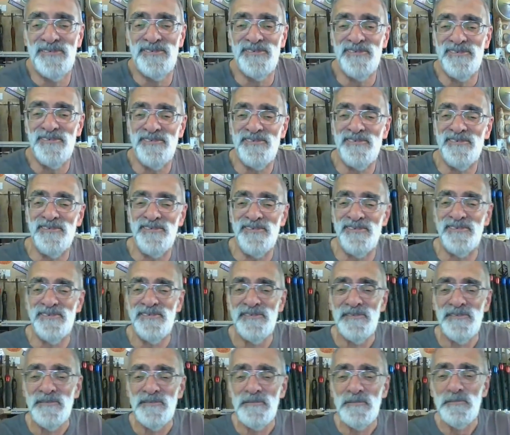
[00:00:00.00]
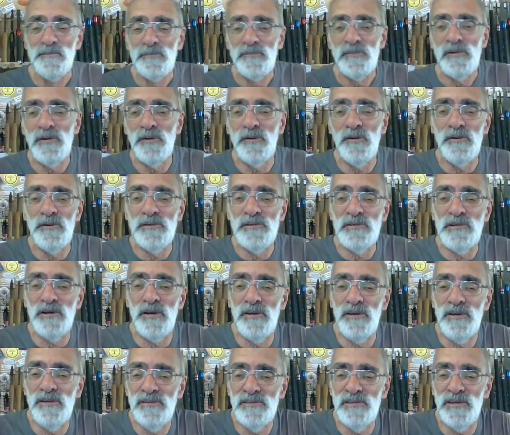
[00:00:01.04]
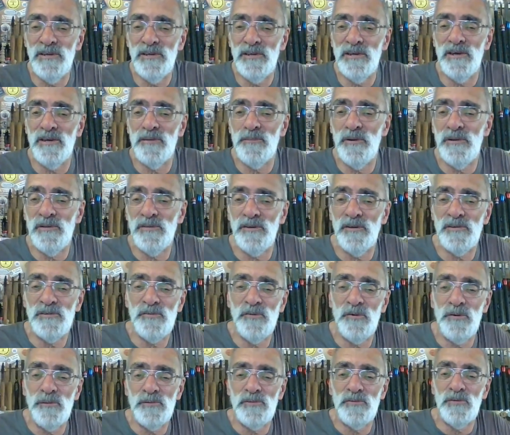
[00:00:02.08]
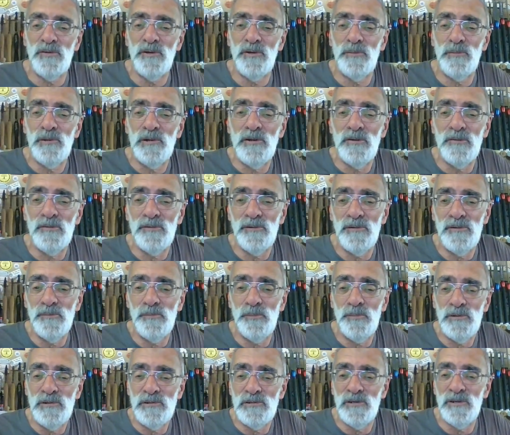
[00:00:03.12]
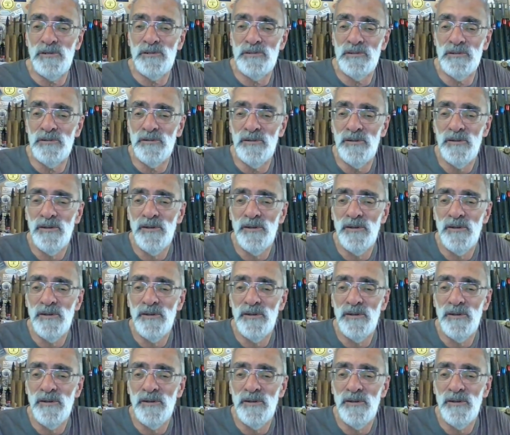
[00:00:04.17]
Good night, Shay. Take care, mate. Thanks very much for coming along. Appreciate it.